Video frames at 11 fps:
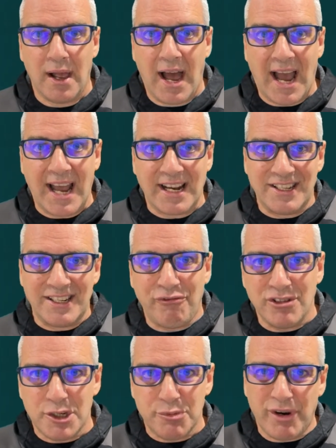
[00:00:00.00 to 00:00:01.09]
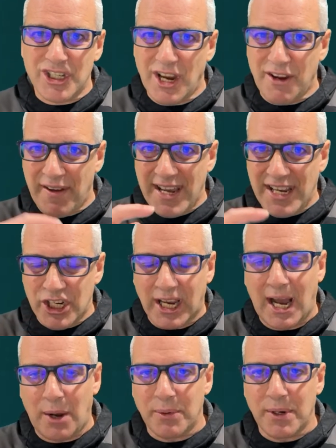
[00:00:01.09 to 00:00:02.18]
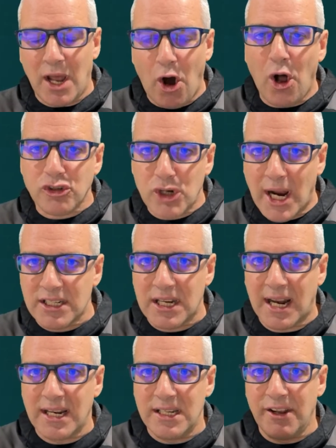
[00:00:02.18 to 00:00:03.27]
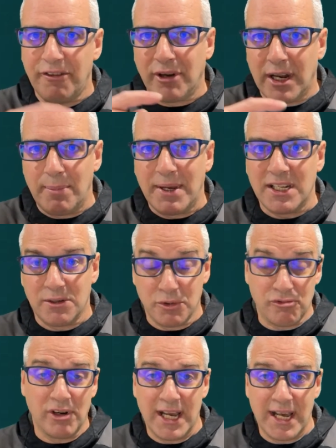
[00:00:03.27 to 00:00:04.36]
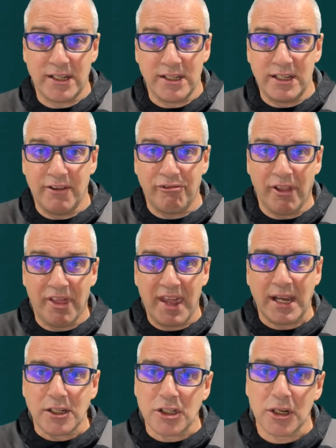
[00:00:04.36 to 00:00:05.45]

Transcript: I had a different spreadsheet for each account, and it all tracked slightly differently because it was related to different things.